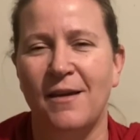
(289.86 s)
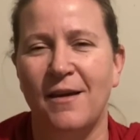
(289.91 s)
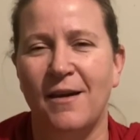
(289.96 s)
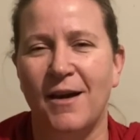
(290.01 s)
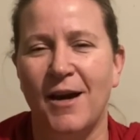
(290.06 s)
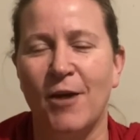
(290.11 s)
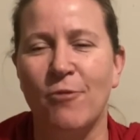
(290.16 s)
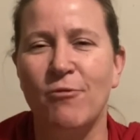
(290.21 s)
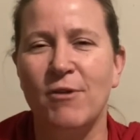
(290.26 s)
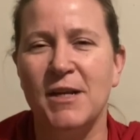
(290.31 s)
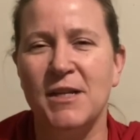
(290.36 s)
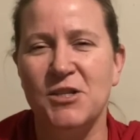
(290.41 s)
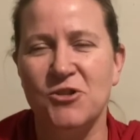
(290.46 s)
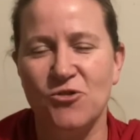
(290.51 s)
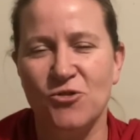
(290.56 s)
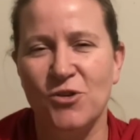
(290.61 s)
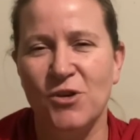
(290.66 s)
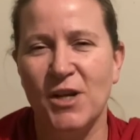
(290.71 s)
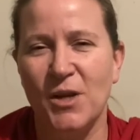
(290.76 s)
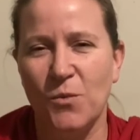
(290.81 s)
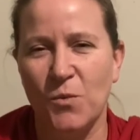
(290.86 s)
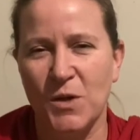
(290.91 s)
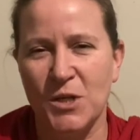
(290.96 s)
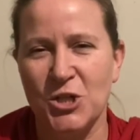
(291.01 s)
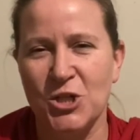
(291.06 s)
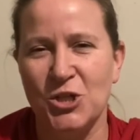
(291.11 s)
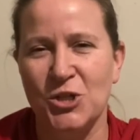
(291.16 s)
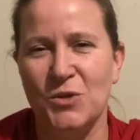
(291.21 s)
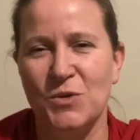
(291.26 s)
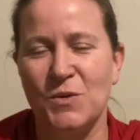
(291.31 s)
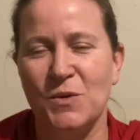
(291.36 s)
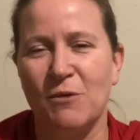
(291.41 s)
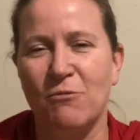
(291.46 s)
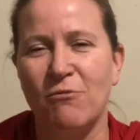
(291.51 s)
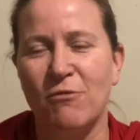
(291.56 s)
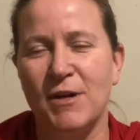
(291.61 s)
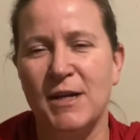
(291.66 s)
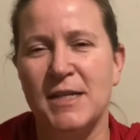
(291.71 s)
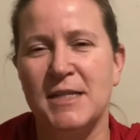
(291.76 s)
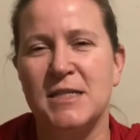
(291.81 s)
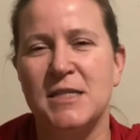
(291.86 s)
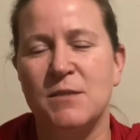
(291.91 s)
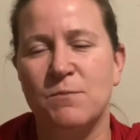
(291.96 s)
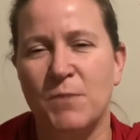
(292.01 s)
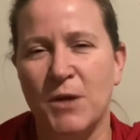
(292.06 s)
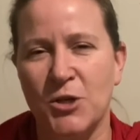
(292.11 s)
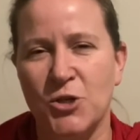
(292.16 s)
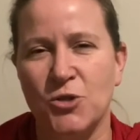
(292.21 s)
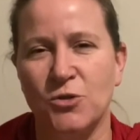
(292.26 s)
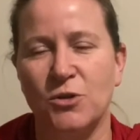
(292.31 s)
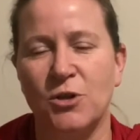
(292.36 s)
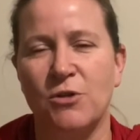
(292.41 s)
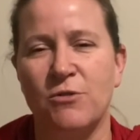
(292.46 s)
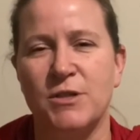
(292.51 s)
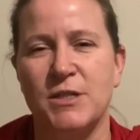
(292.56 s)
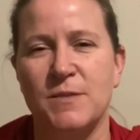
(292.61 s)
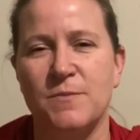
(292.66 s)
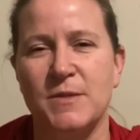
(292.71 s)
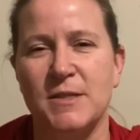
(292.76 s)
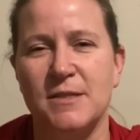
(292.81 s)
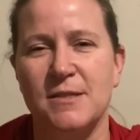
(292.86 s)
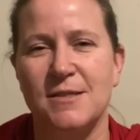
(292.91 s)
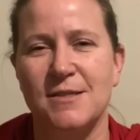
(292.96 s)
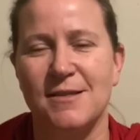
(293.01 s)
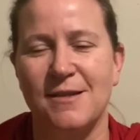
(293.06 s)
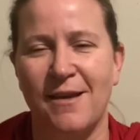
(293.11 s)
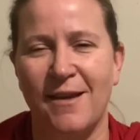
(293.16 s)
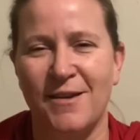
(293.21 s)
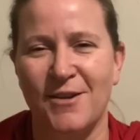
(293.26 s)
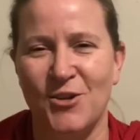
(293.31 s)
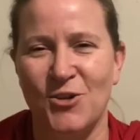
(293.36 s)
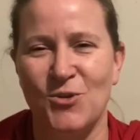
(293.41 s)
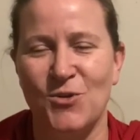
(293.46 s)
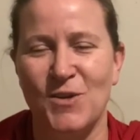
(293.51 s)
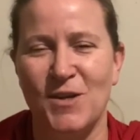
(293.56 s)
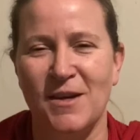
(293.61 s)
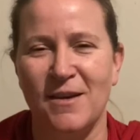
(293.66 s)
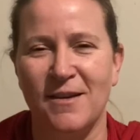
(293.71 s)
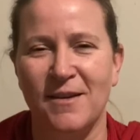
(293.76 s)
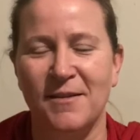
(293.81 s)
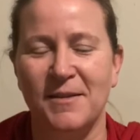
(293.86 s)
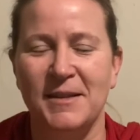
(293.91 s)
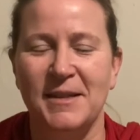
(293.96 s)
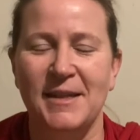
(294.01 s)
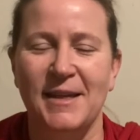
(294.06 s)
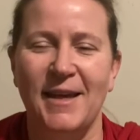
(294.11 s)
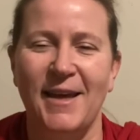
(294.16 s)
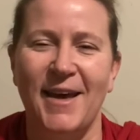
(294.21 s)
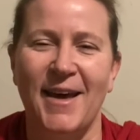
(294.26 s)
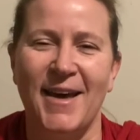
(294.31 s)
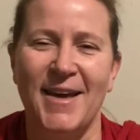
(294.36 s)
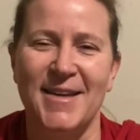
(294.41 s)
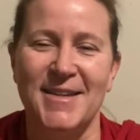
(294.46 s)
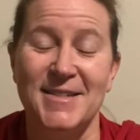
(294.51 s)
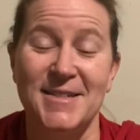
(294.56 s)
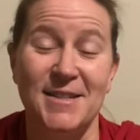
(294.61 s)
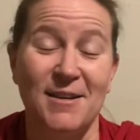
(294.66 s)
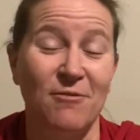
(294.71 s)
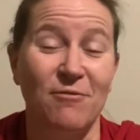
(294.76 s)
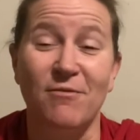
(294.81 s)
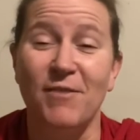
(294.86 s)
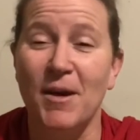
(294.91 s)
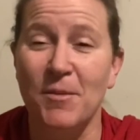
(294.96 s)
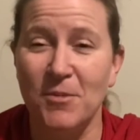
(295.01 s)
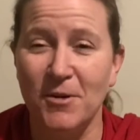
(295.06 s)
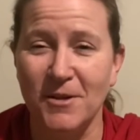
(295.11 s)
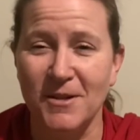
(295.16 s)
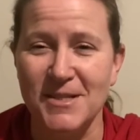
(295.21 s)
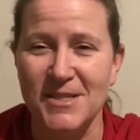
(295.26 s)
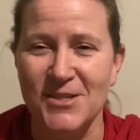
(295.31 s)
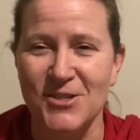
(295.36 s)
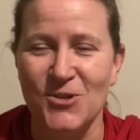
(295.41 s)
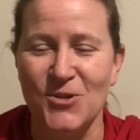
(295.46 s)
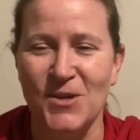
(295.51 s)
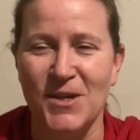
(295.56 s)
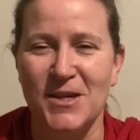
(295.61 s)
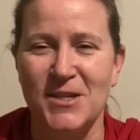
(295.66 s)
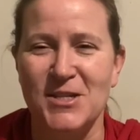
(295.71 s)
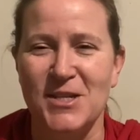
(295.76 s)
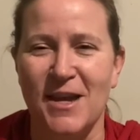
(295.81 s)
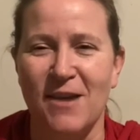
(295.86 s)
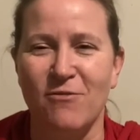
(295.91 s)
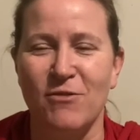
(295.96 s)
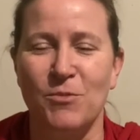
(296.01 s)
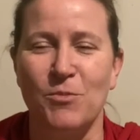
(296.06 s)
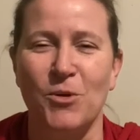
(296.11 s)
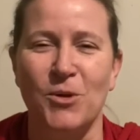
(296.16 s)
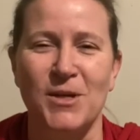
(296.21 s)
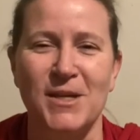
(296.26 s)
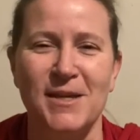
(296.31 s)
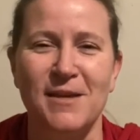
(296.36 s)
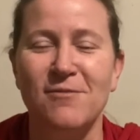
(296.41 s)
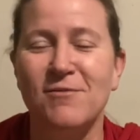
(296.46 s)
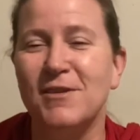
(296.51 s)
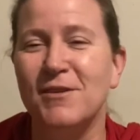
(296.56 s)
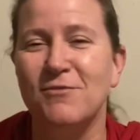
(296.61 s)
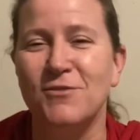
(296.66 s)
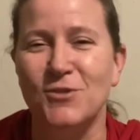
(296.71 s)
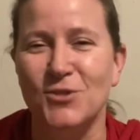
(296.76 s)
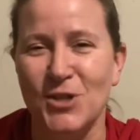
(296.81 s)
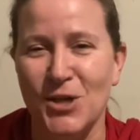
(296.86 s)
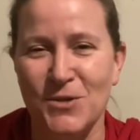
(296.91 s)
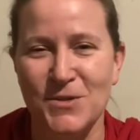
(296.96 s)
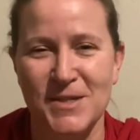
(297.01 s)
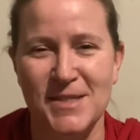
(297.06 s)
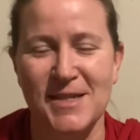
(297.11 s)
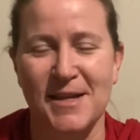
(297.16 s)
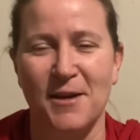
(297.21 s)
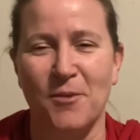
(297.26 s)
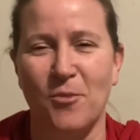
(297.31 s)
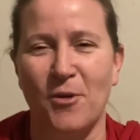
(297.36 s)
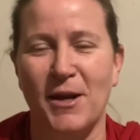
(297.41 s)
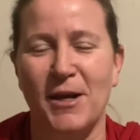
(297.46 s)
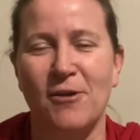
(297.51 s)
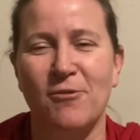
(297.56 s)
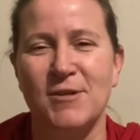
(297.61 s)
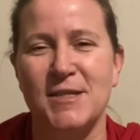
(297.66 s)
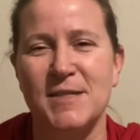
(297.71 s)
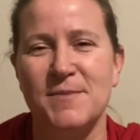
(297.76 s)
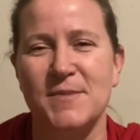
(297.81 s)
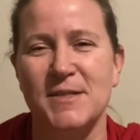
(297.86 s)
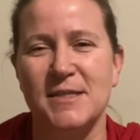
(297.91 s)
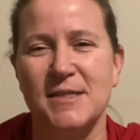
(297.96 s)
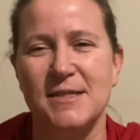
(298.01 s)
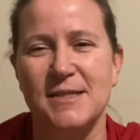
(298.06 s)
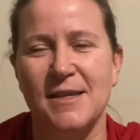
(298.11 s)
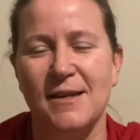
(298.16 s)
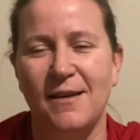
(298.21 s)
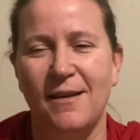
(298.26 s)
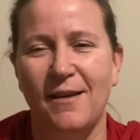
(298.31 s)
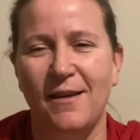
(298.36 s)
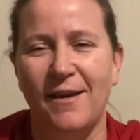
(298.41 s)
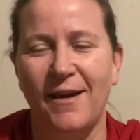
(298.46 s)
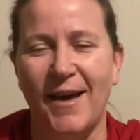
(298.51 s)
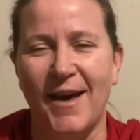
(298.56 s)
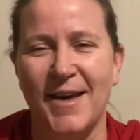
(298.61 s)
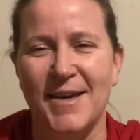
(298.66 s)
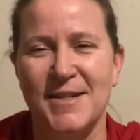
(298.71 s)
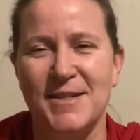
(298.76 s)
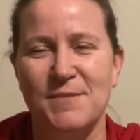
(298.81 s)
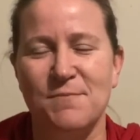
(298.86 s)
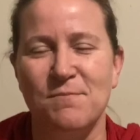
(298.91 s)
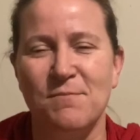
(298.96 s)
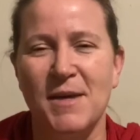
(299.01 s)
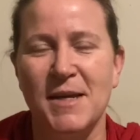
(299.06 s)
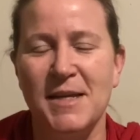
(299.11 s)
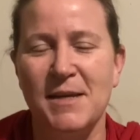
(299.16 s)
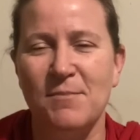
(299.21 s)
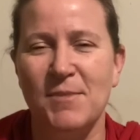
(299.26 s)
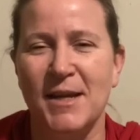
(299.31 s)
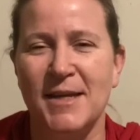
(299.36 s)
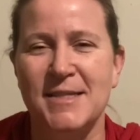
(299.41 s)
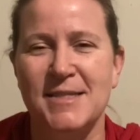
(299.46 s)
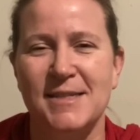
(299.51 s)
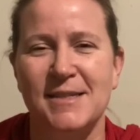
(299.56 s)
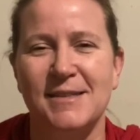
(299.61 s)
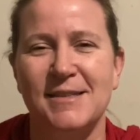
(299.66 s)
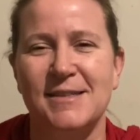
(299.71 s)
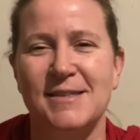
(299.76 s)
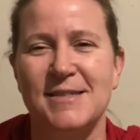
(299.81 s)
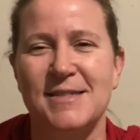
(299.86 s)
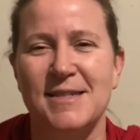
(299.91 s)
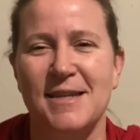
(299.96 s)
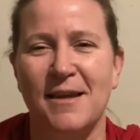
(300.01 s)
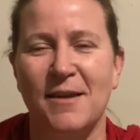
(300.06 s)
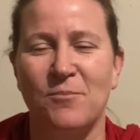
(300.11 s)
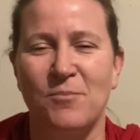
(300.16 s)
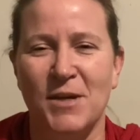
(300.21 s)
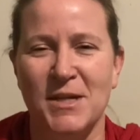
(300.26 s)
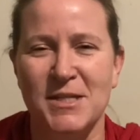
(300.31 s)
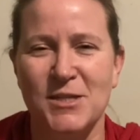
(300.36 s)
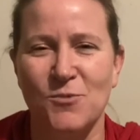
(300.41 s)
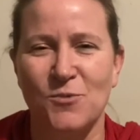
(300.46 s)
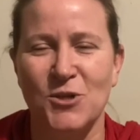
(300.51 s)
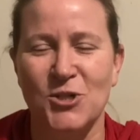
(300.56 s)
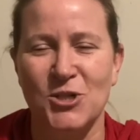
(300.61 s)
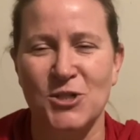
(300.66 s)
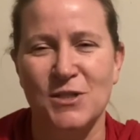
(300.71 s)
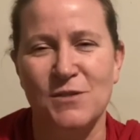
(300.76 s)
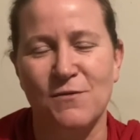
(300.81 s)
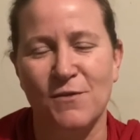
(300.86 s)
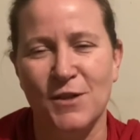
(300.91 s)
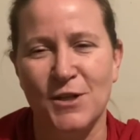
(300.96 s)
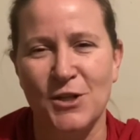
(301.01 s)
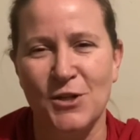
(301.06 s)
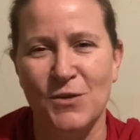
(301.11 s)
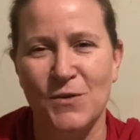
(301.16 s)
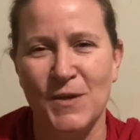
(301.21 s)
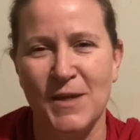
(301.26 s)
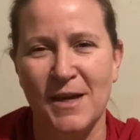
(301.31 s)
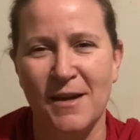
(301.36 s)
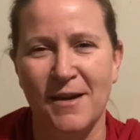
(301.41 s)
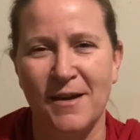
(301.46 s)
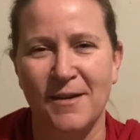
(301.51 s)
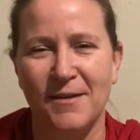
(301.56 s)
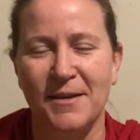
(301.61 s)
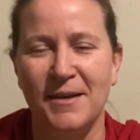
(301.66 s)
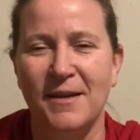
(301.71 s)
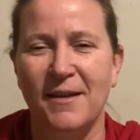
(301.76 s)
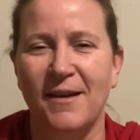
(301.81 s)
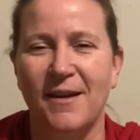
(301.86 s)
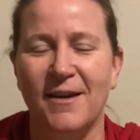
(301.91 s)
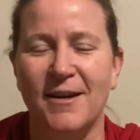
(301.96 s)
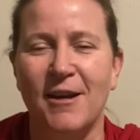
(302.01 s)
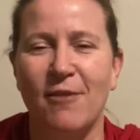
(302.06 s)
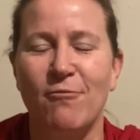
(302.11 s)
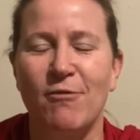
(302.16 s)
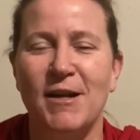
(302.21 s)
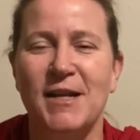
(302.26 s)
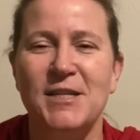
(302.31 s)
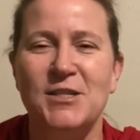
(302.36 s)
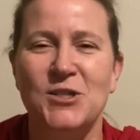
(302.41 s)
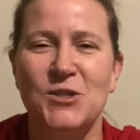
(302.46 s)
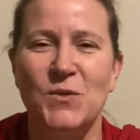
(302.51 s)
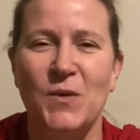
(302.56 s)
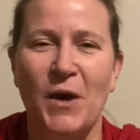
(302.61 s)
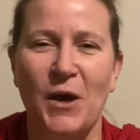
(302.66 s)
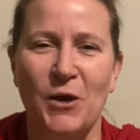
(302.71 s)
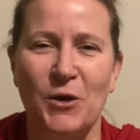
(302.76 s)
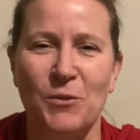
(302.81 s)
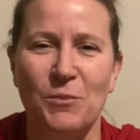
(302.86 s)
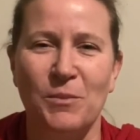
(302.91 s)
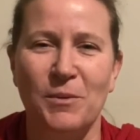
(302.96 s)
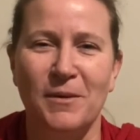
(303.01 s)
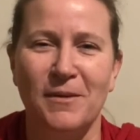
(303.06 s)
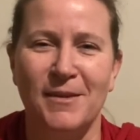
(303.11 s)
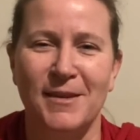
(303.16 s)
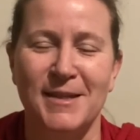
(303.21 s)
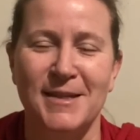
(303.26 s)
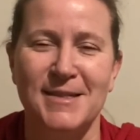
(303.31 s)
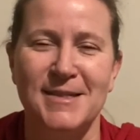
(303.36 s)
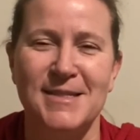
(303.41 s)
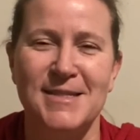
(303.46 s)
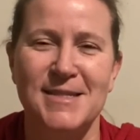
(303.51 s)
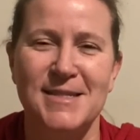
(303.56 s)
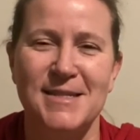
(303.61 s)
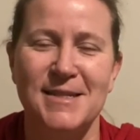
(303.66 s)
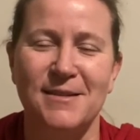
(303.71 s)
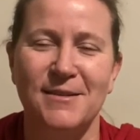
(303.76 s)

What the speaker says: I really truly wish you a really special Christmas and New Year and a fabulous New Year to everybody, even if you don't celebrate Christmas. and many blessings and best wishes for the new year. And I really do hope that it's